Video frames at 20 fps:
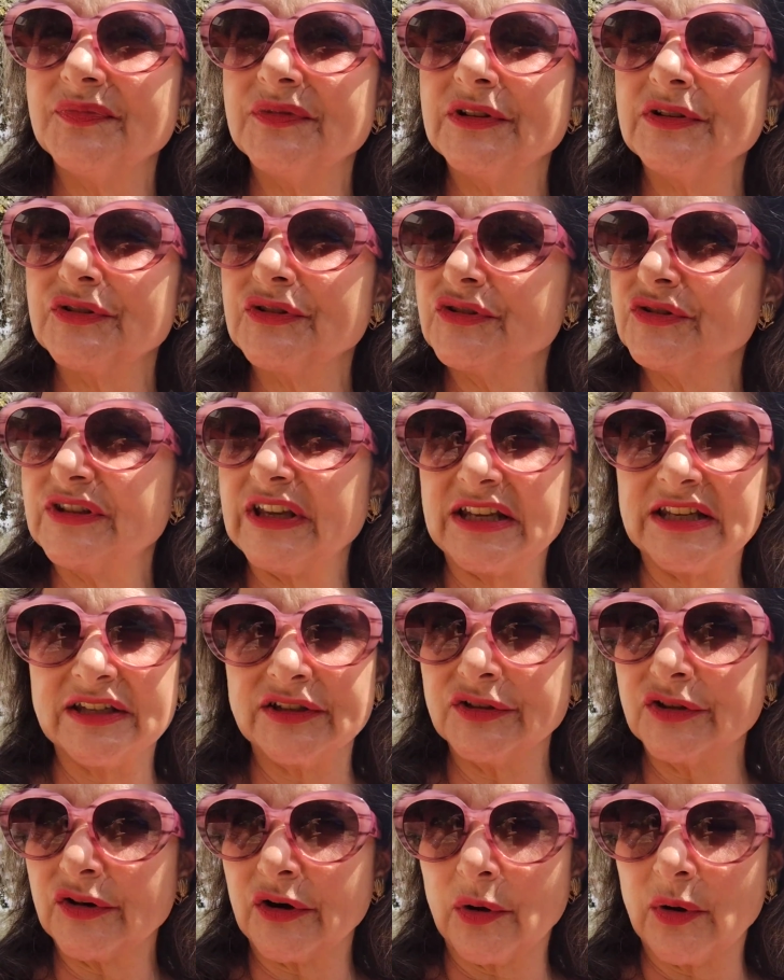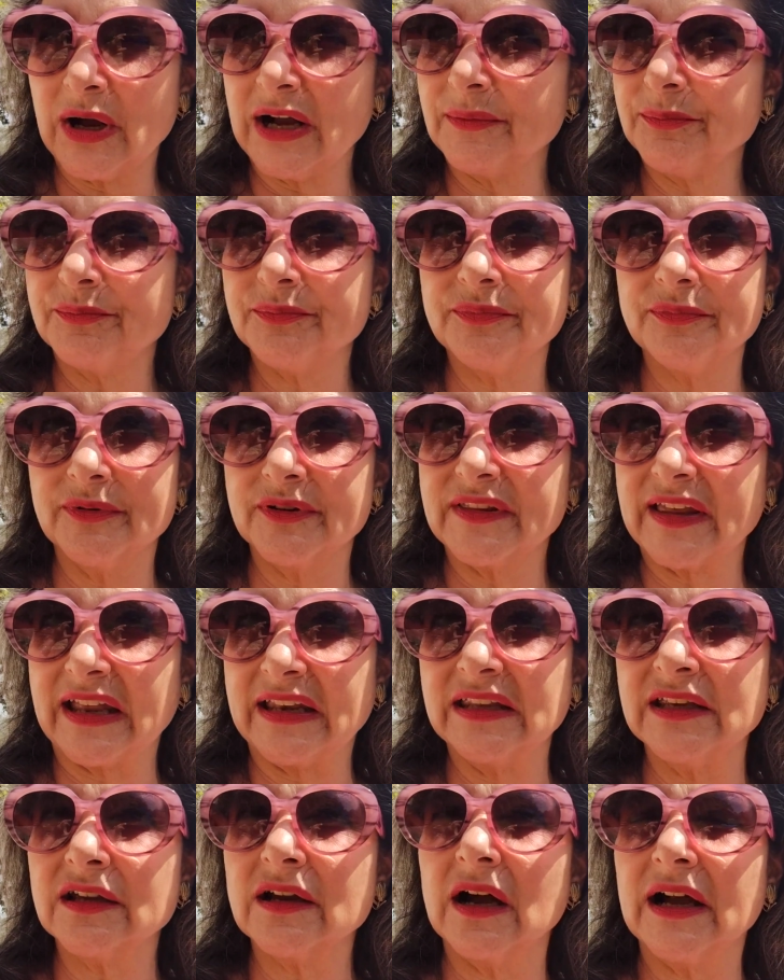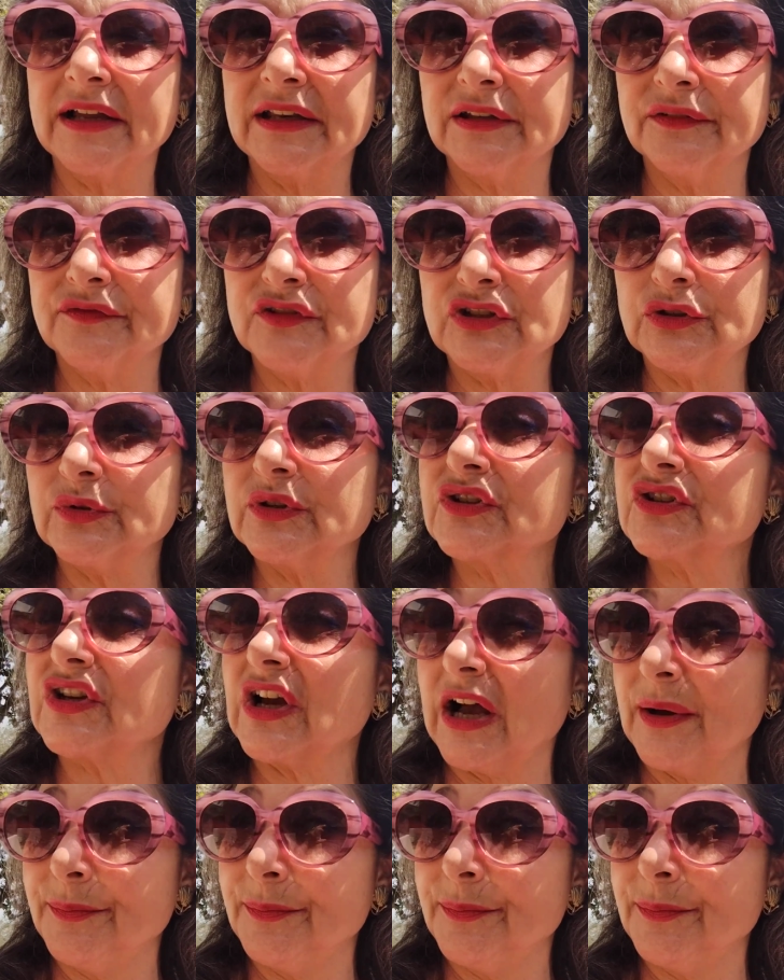there's, they didn't grow up with any kind of Jewish